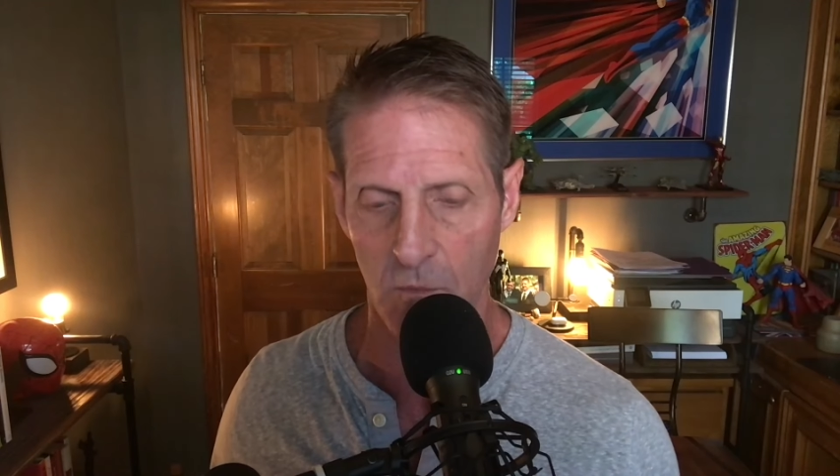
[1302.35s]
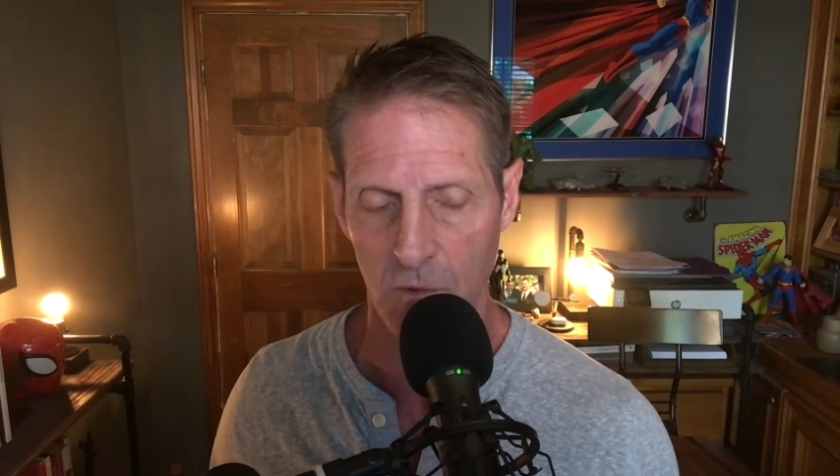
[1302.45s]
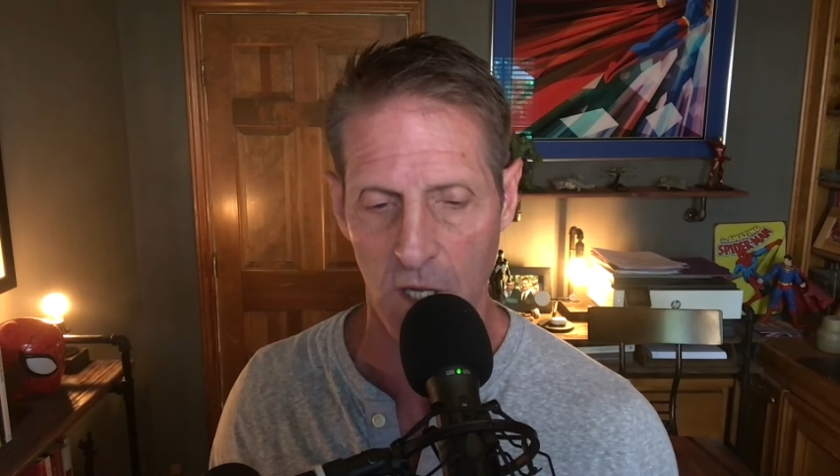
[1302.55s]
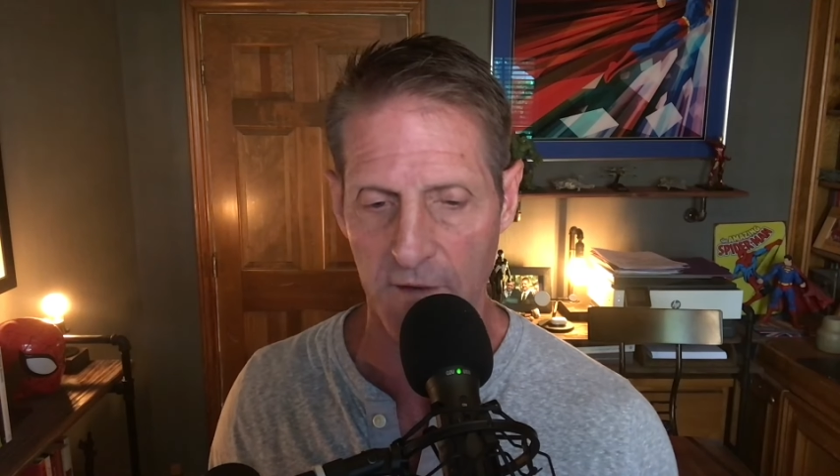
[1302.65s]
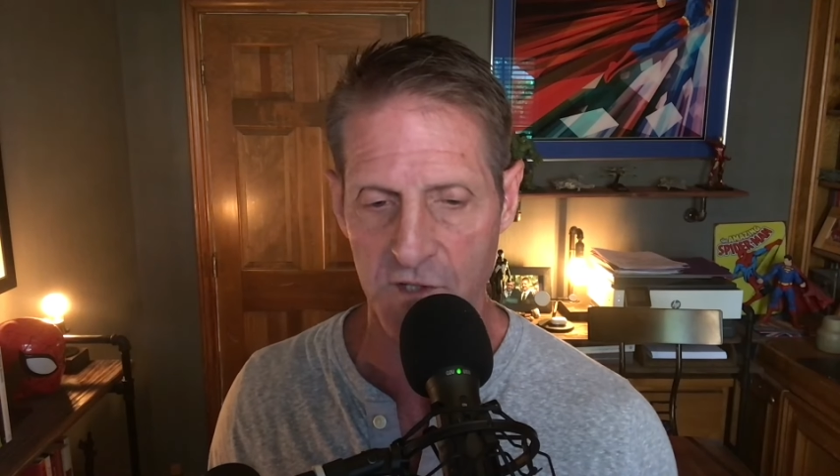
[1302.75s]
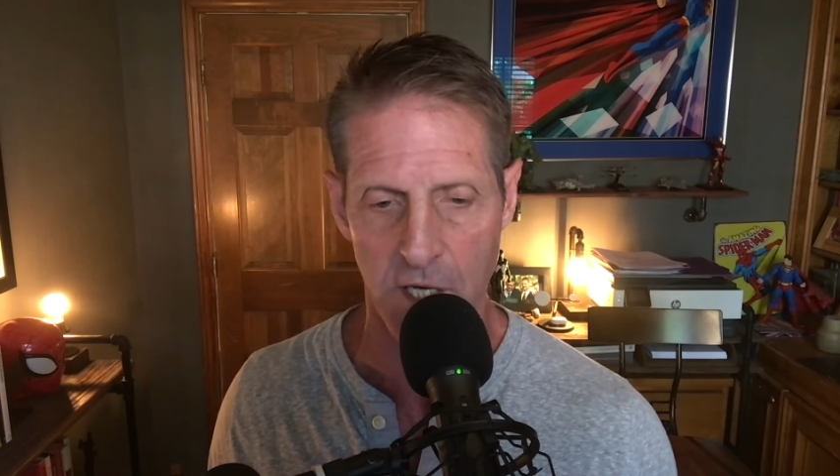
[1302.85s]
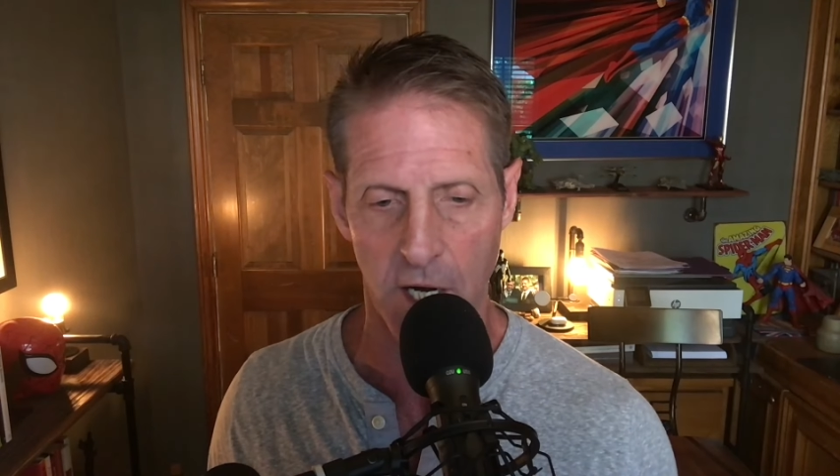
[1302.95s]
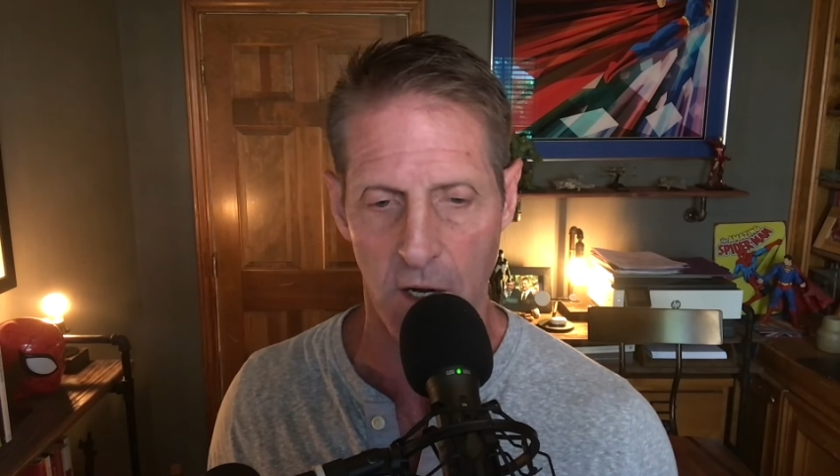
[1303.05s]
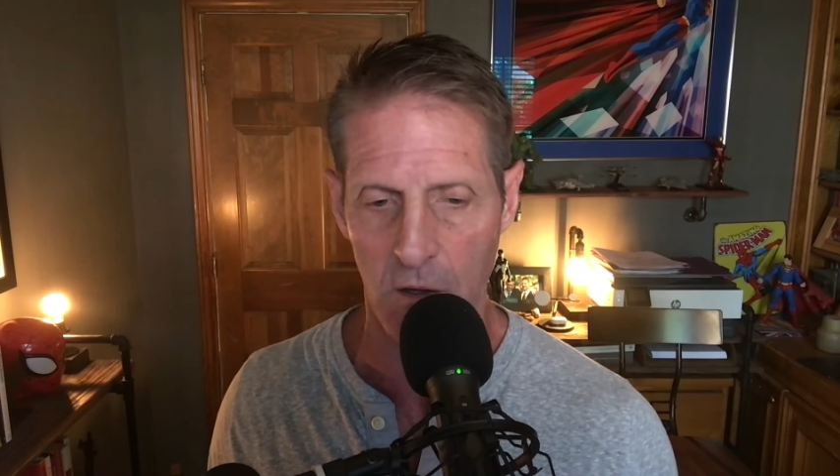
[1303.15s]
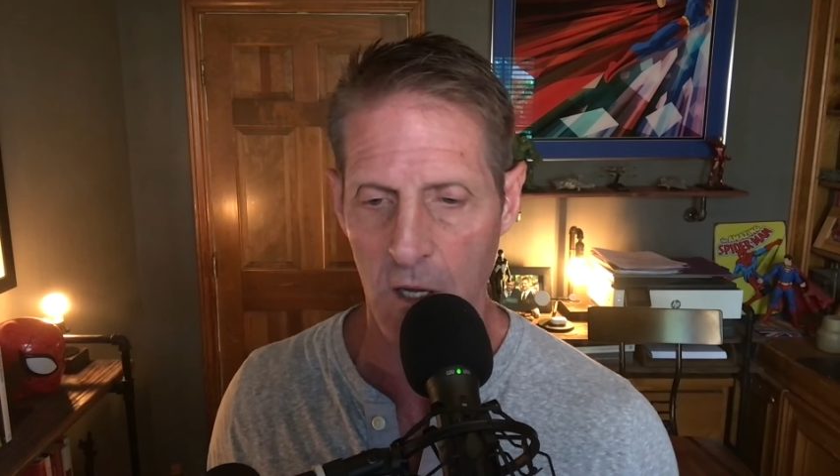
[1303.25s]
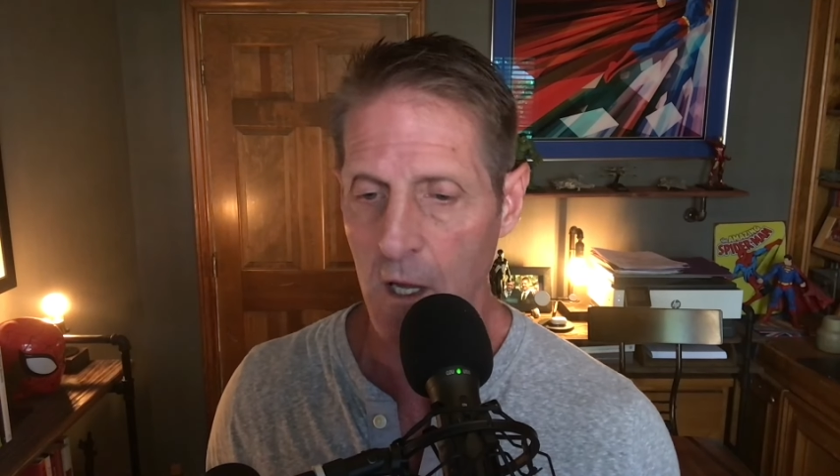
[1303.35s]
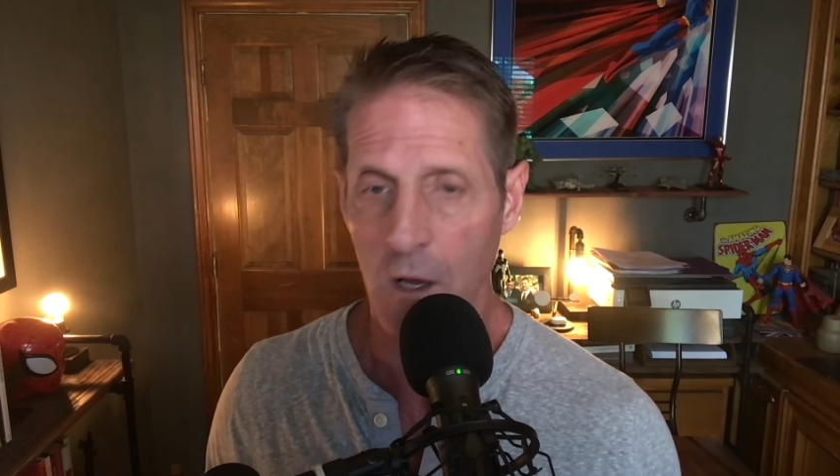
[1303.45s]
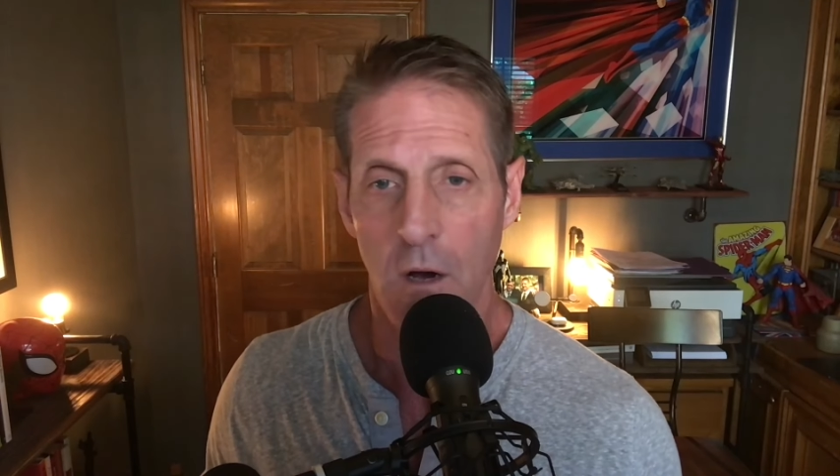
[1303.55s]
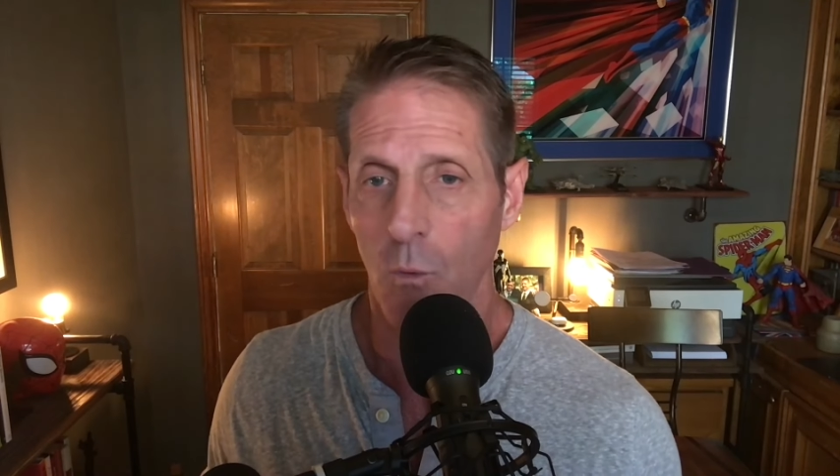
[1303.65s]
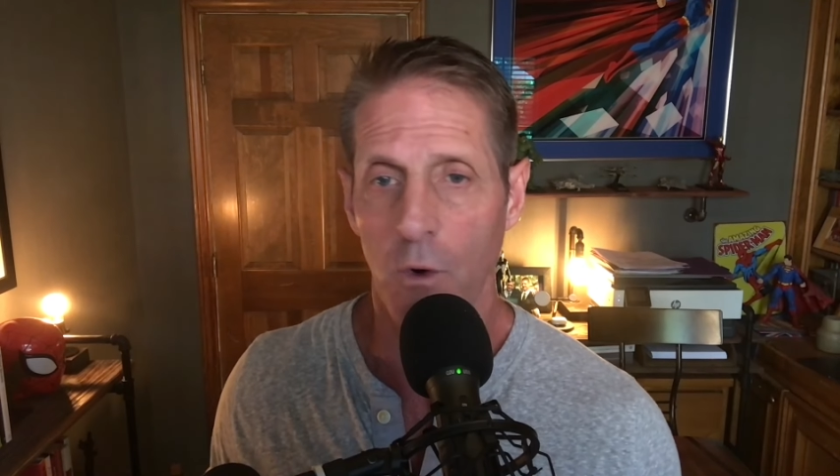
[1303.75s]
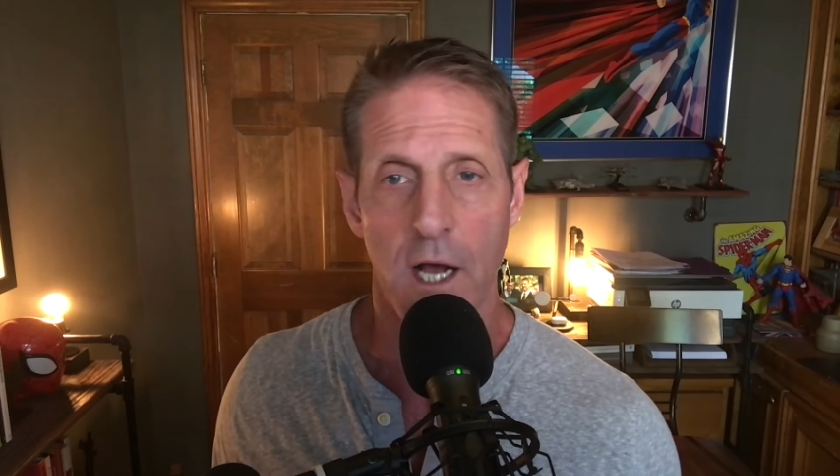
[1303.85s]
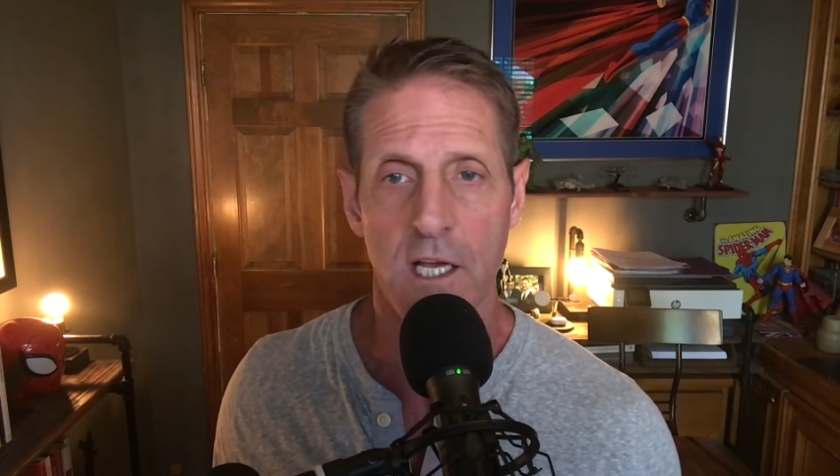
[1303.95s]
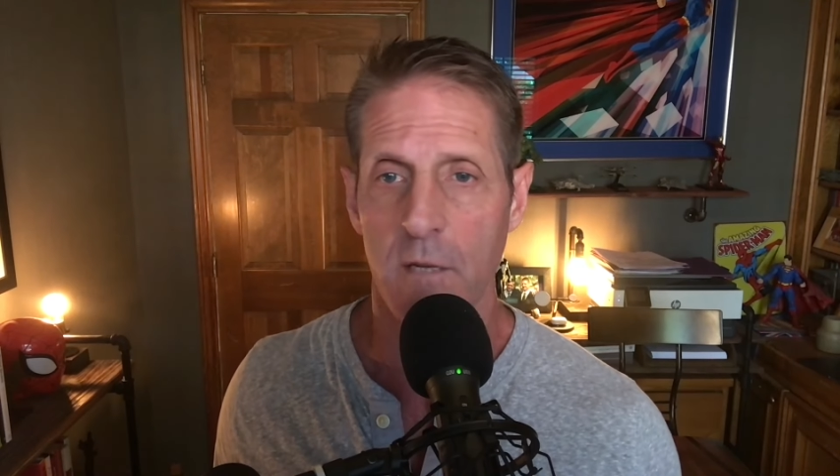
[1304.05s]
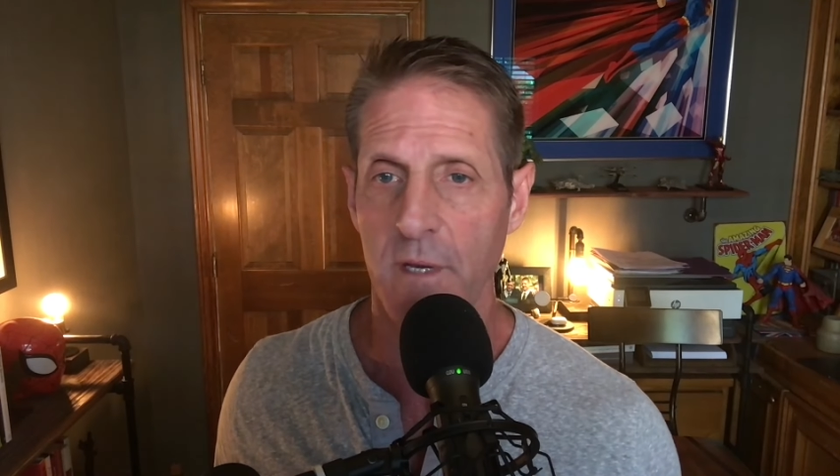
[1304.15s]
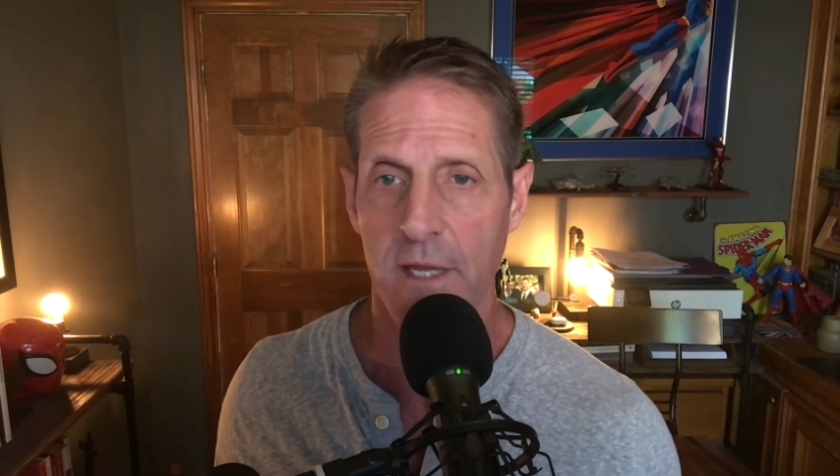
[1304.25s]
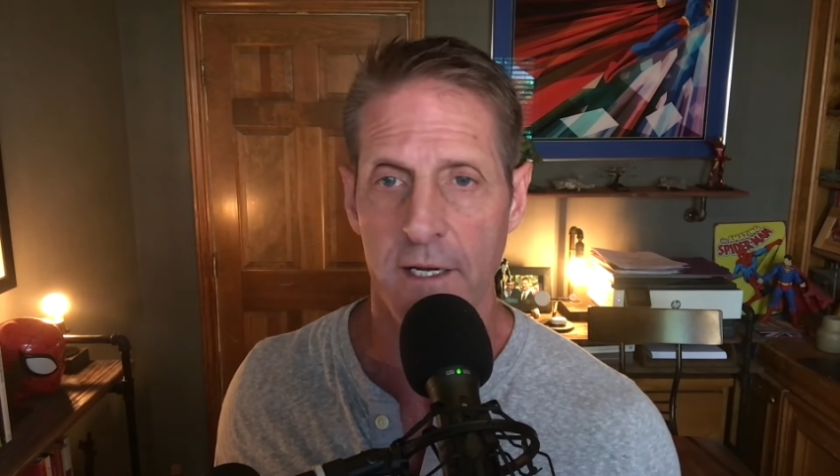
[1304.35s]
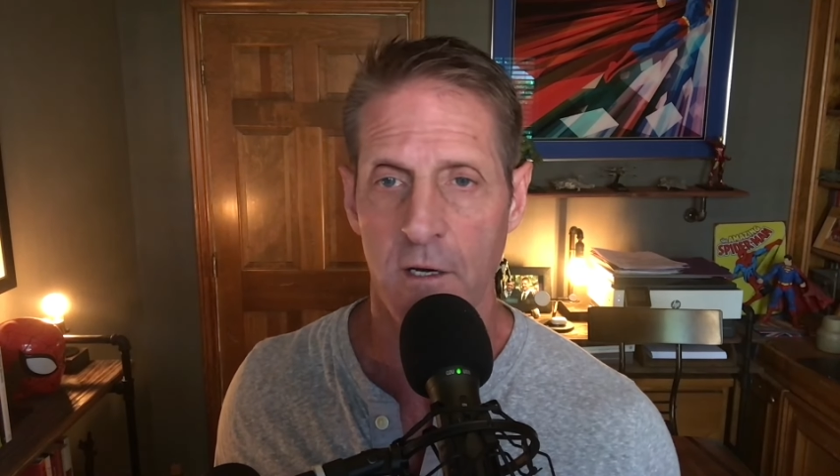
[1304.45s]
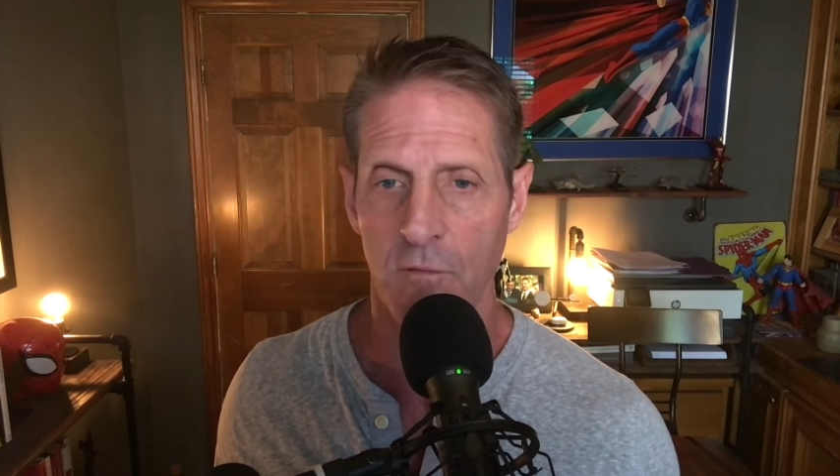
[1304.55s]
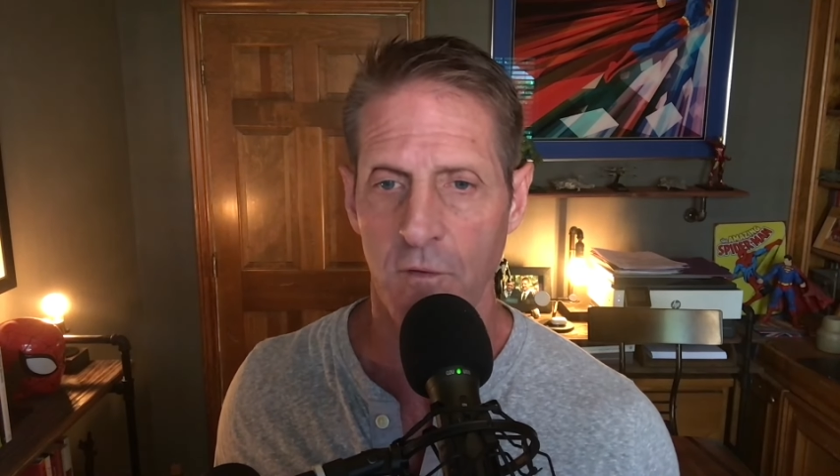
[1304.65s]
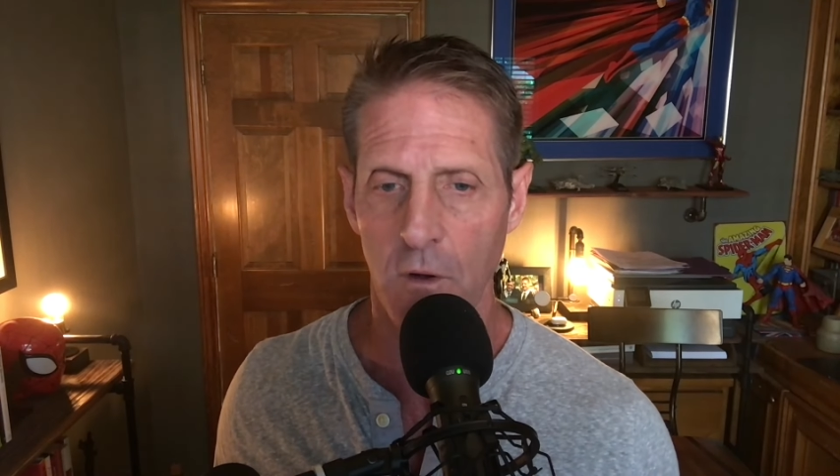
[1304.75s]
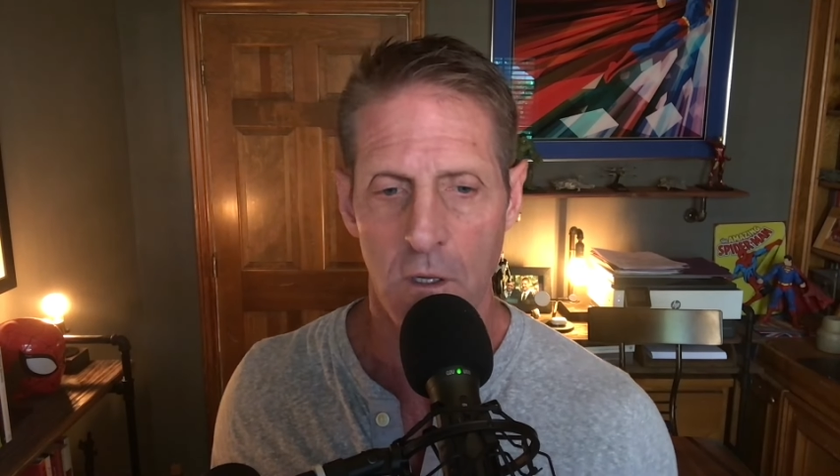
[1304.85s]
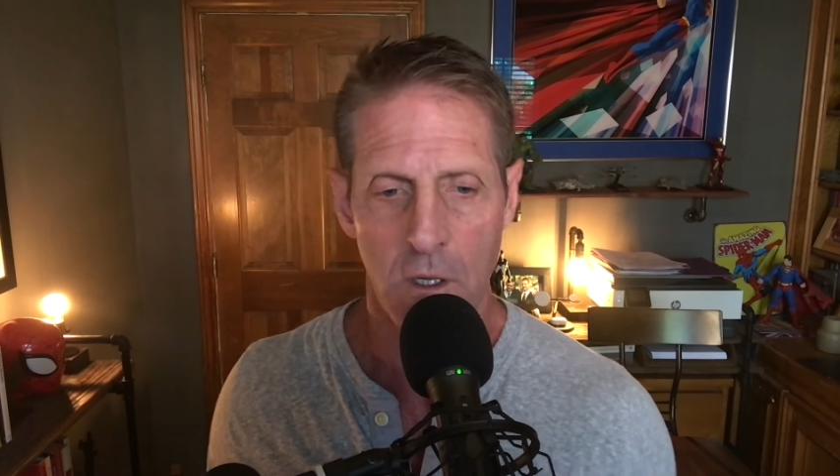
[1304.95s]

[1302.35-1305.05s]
lifestyle, we're not going to be that helpful.